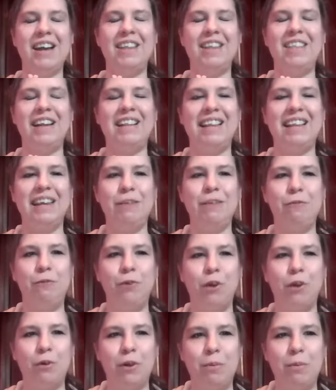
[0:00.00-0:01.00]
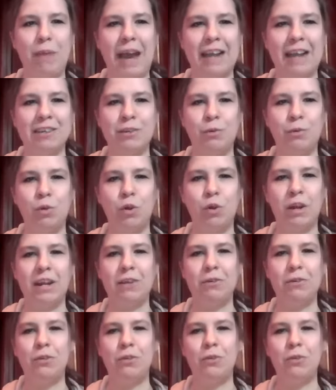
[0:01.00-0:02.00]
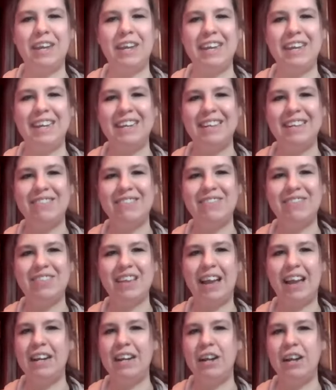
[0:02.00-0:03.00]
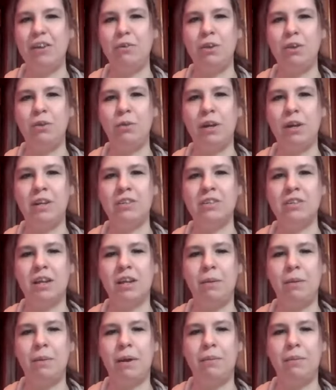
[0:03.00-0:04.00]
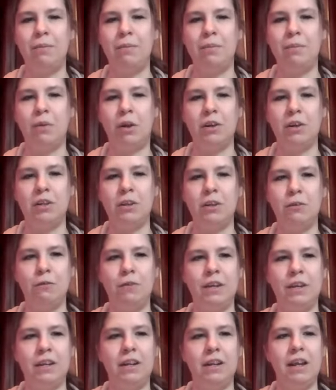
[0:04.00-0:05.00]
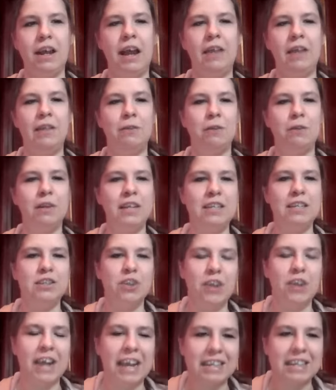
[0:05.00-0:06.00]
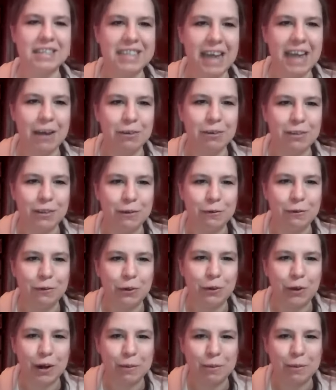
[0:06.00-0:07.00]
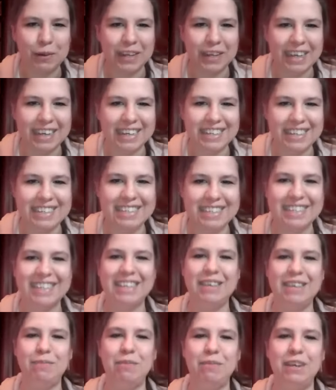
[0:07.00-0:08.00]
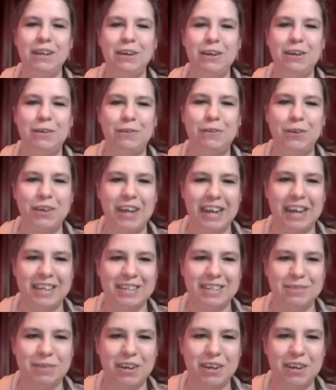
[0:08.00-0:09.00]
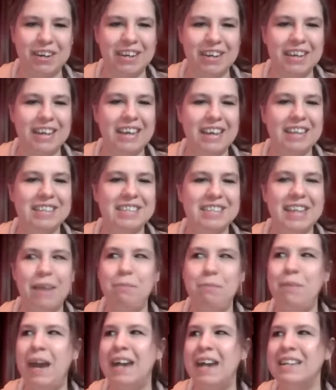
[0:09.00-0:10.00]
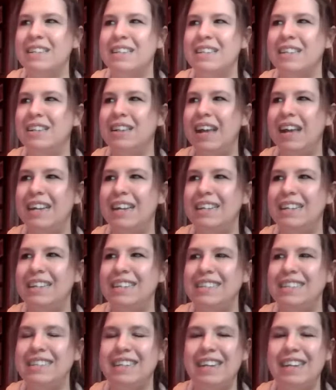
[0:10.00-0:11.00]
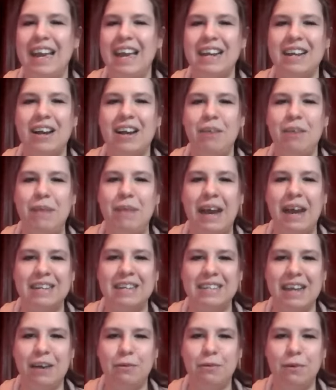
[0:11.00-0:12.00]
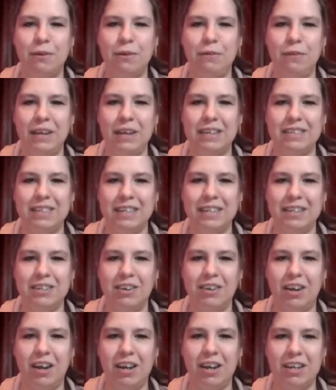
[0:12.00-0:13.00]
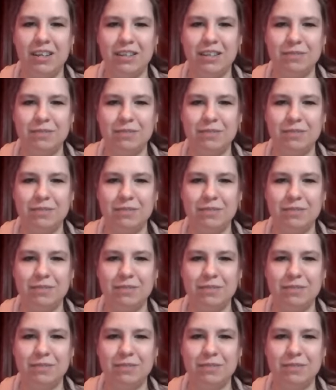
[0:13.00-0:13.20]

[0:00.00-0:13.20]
And then lean forward back to warrior three. I know you want to just come up onto your feet and then release your hands down to the floor, please. Beautiful. Nice, Mark. Step back to lunge and come back downward facing dog.